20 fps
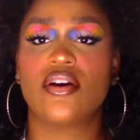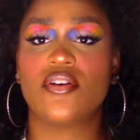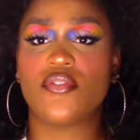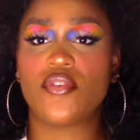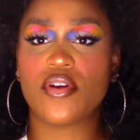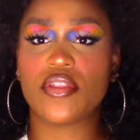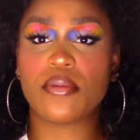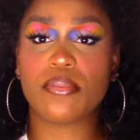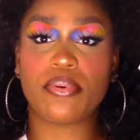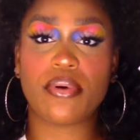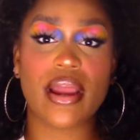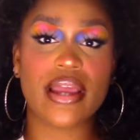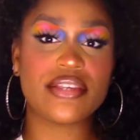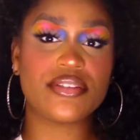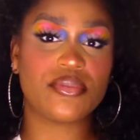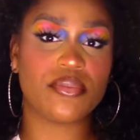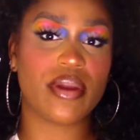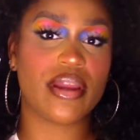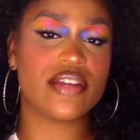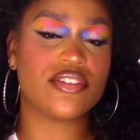For the
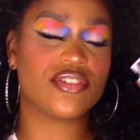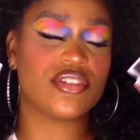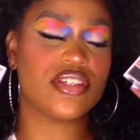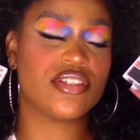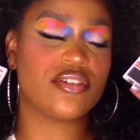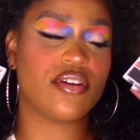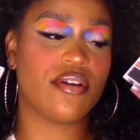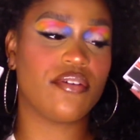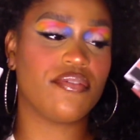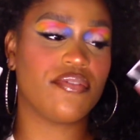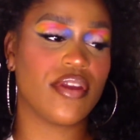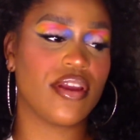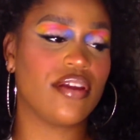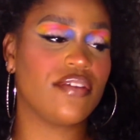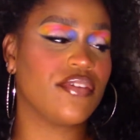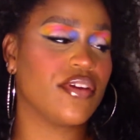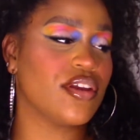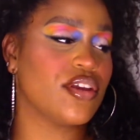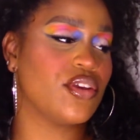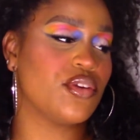price range, these are very,
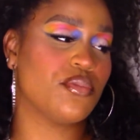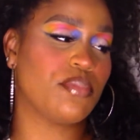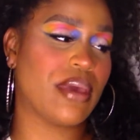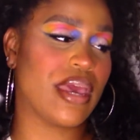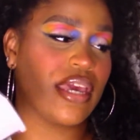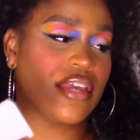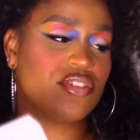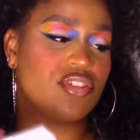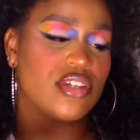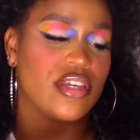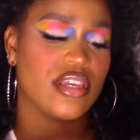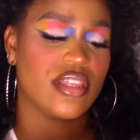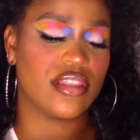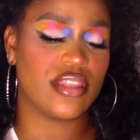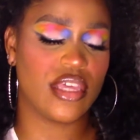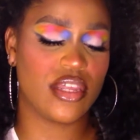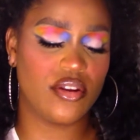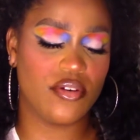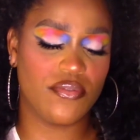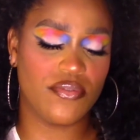very cute packaging.
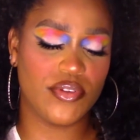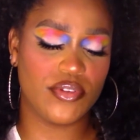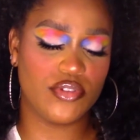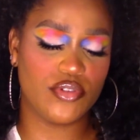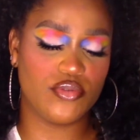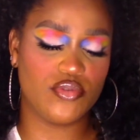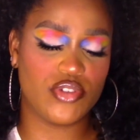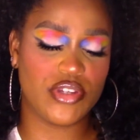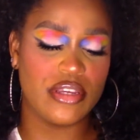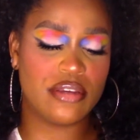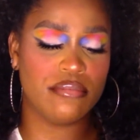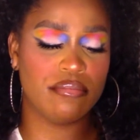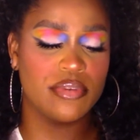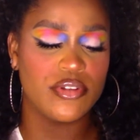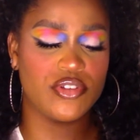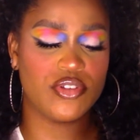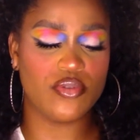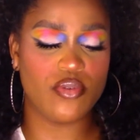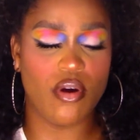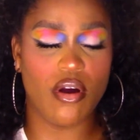They don't feel too cheap,
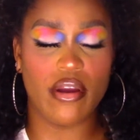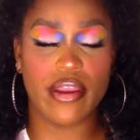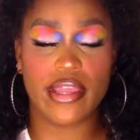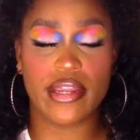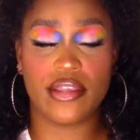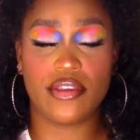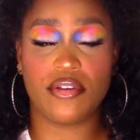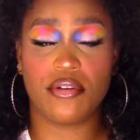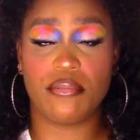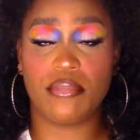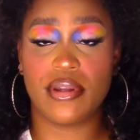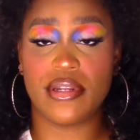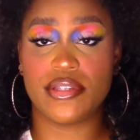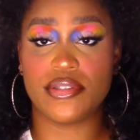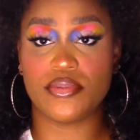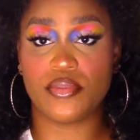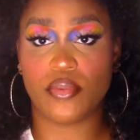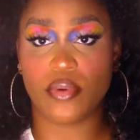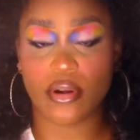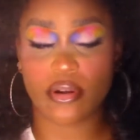but you are getting your
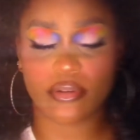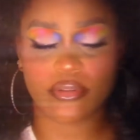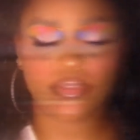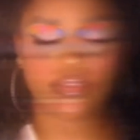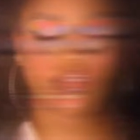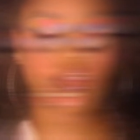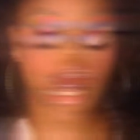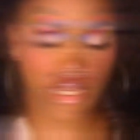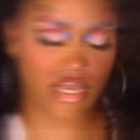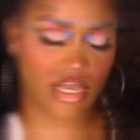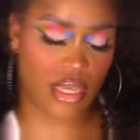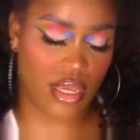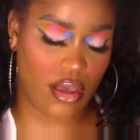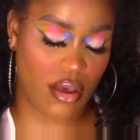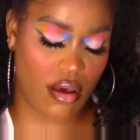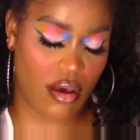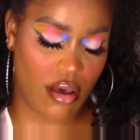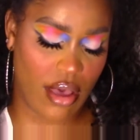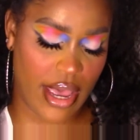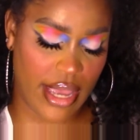money's worth. Now,
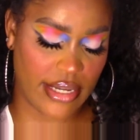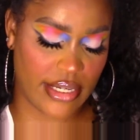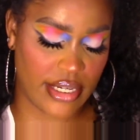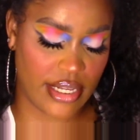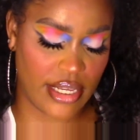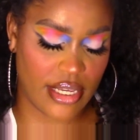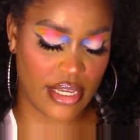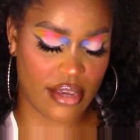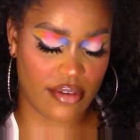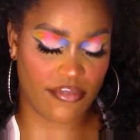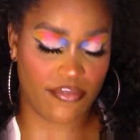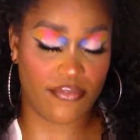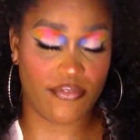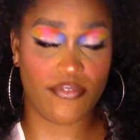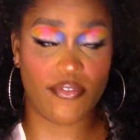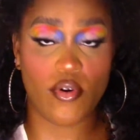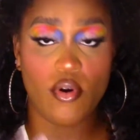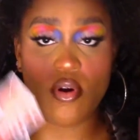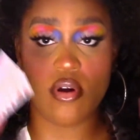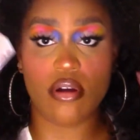y'all, I did get
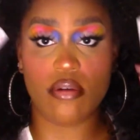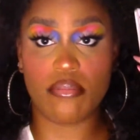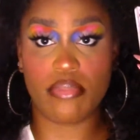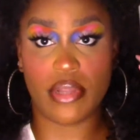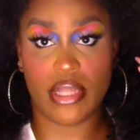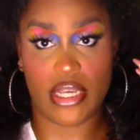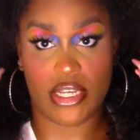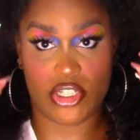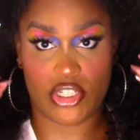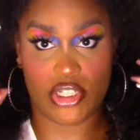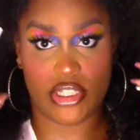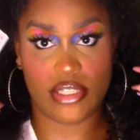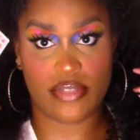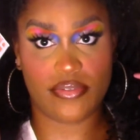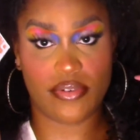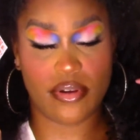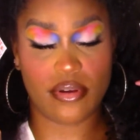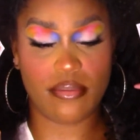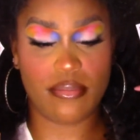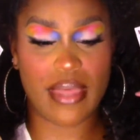four blushes
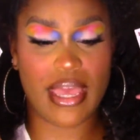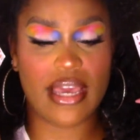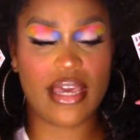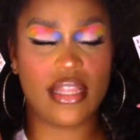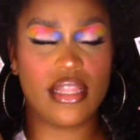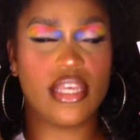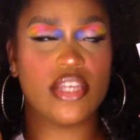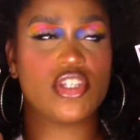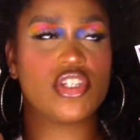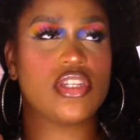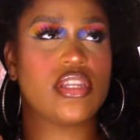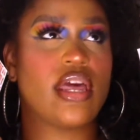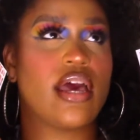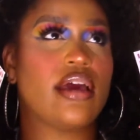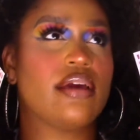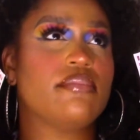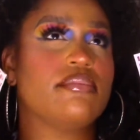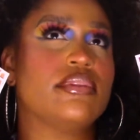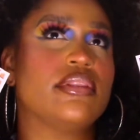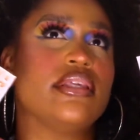from that collection.
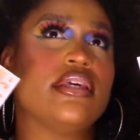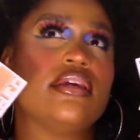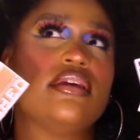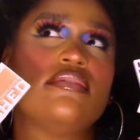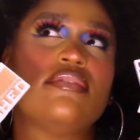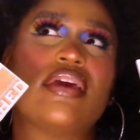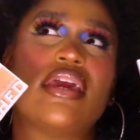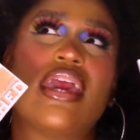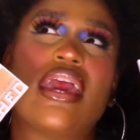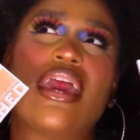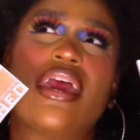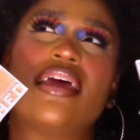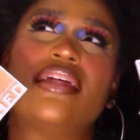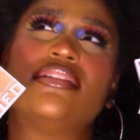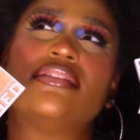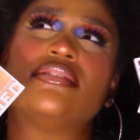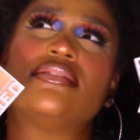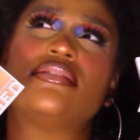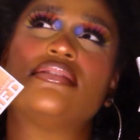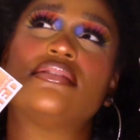I believe they
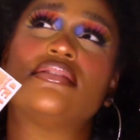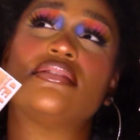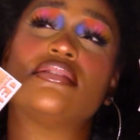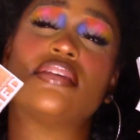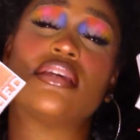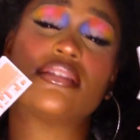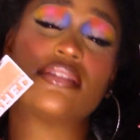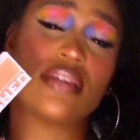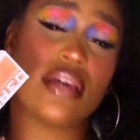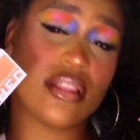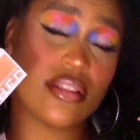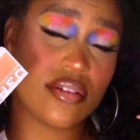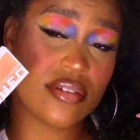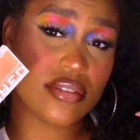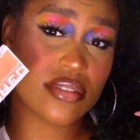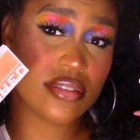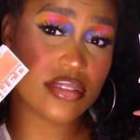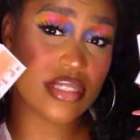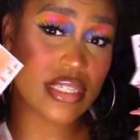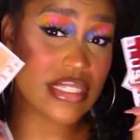had six
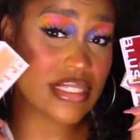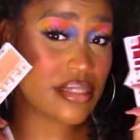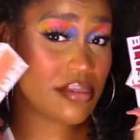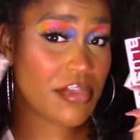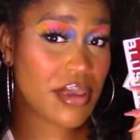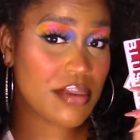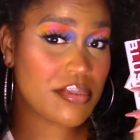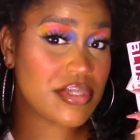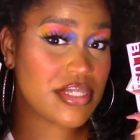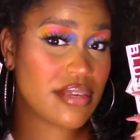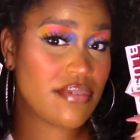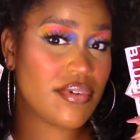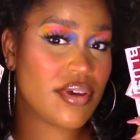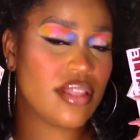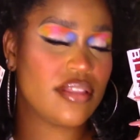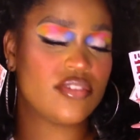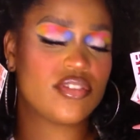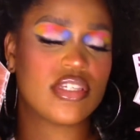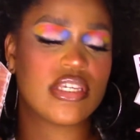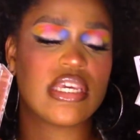colors, six to maybe seven
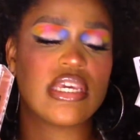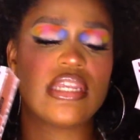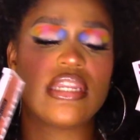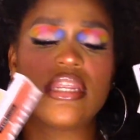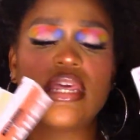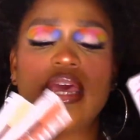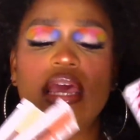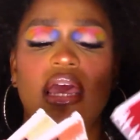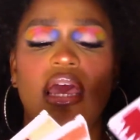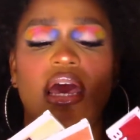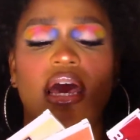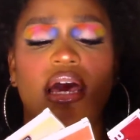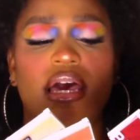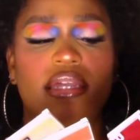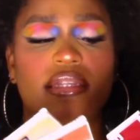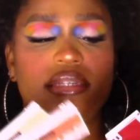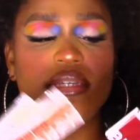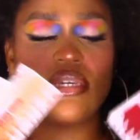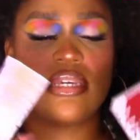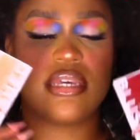colors again. I
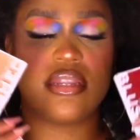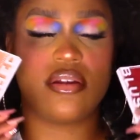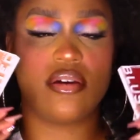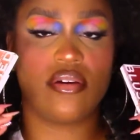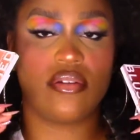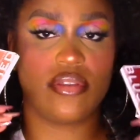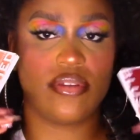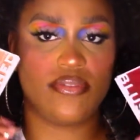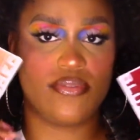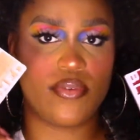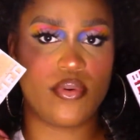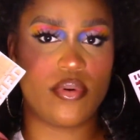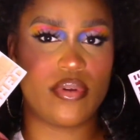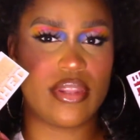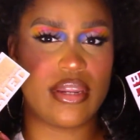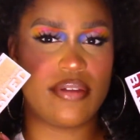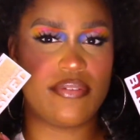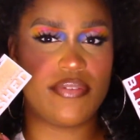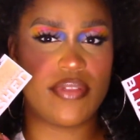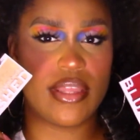did get all the four
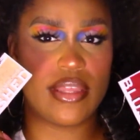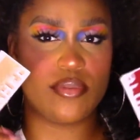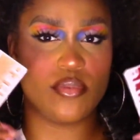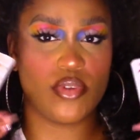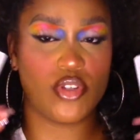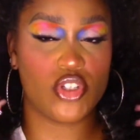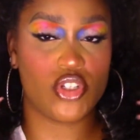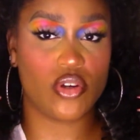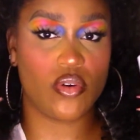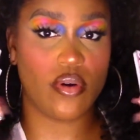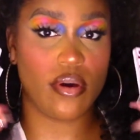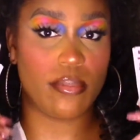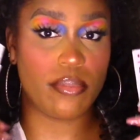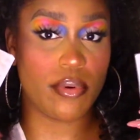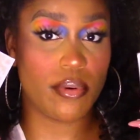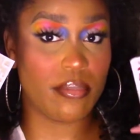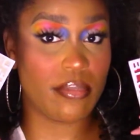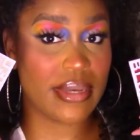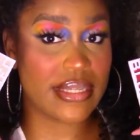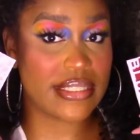that I feel like would show up
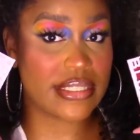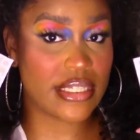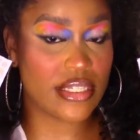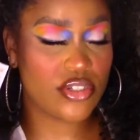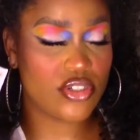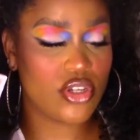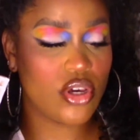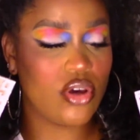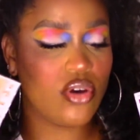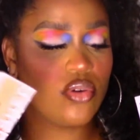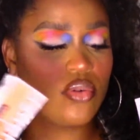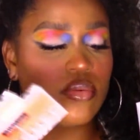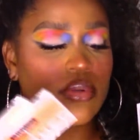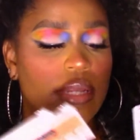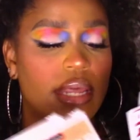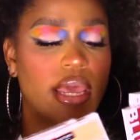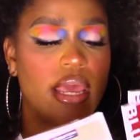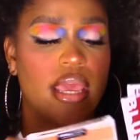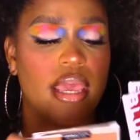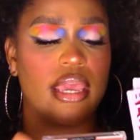on my skin
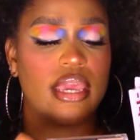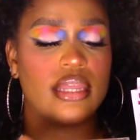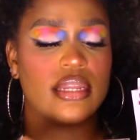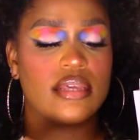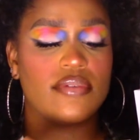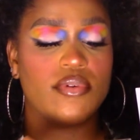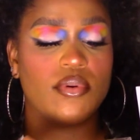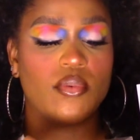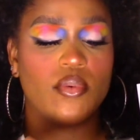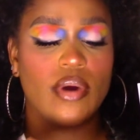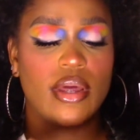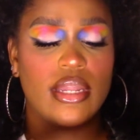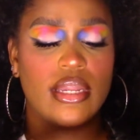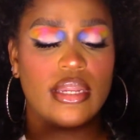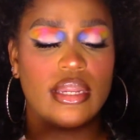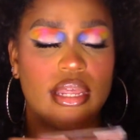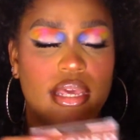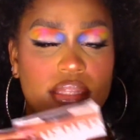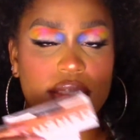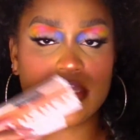tone, and even
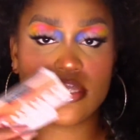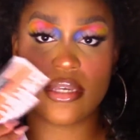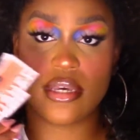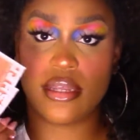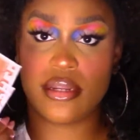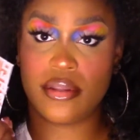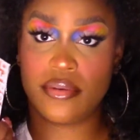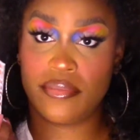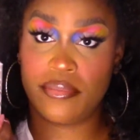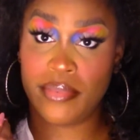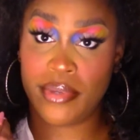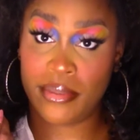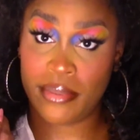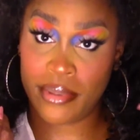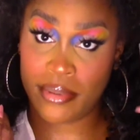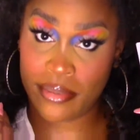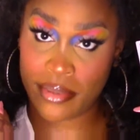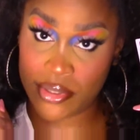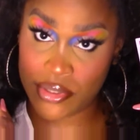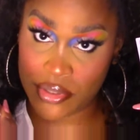one that's kind of maybe
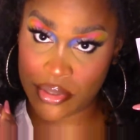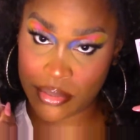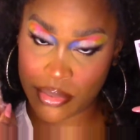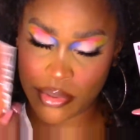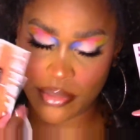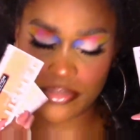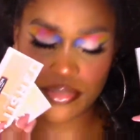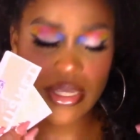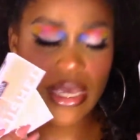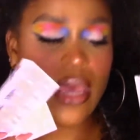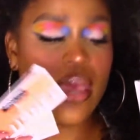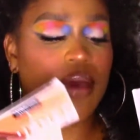questionable.